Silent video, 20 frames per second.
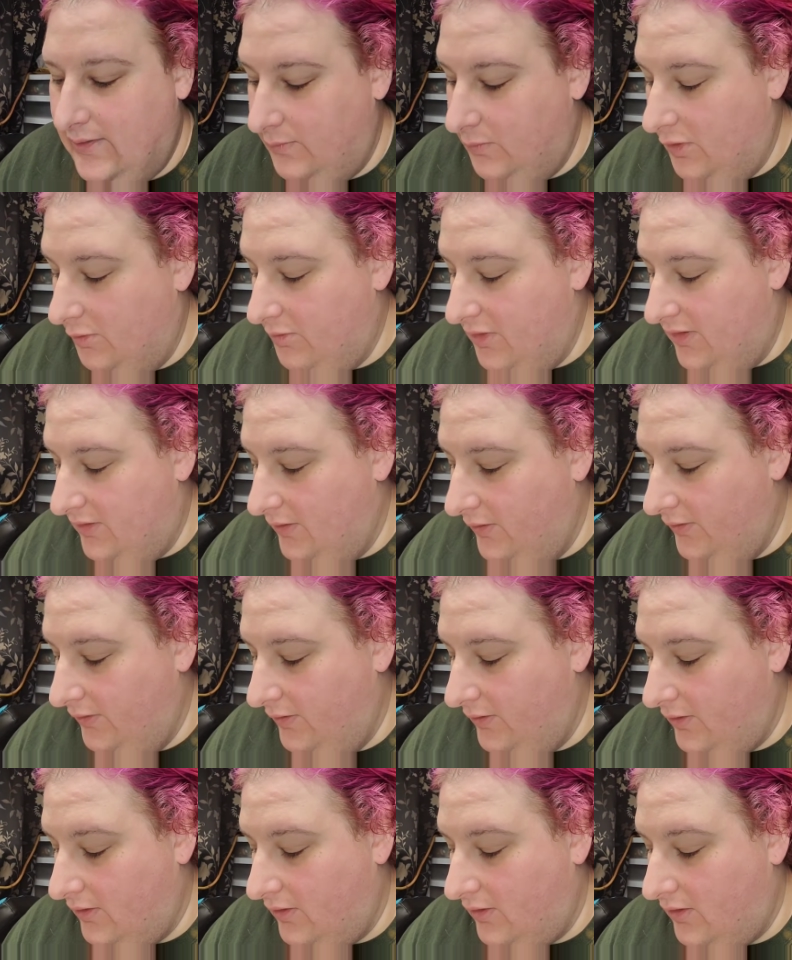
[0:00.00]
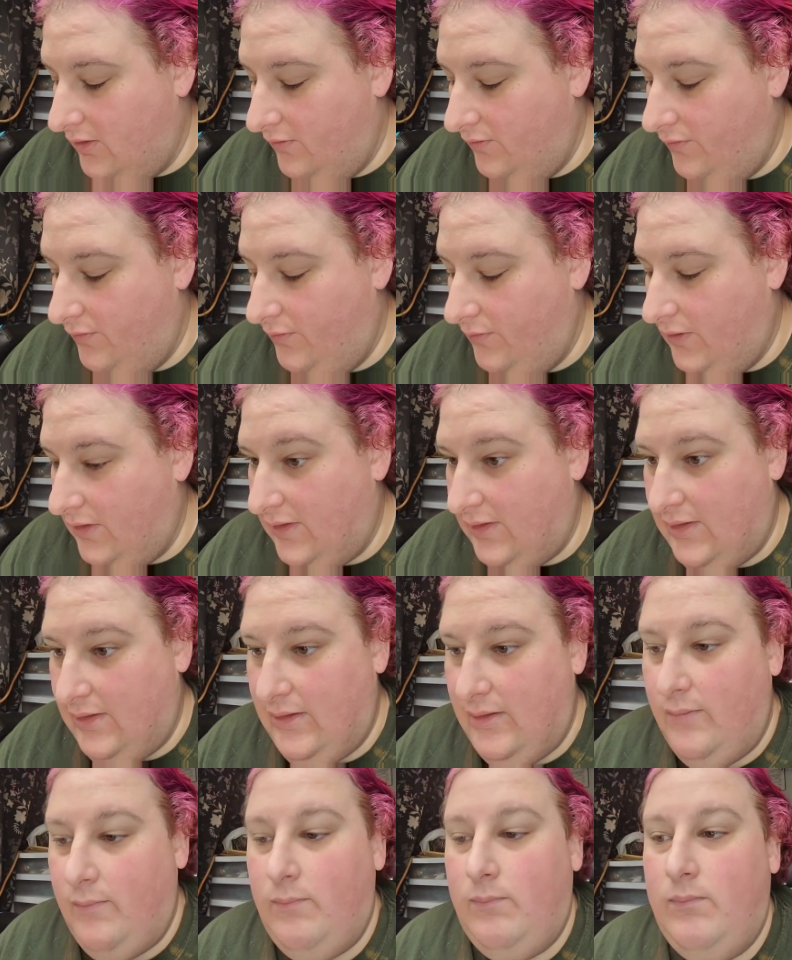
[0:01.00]
mermaid look off,
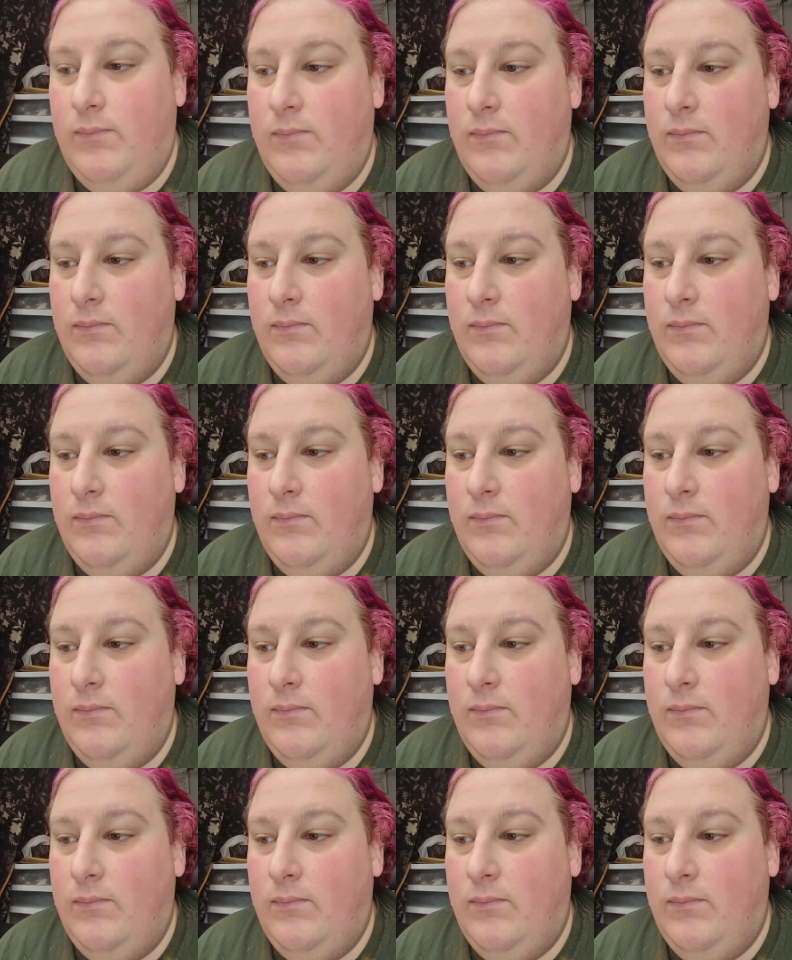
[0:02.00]
I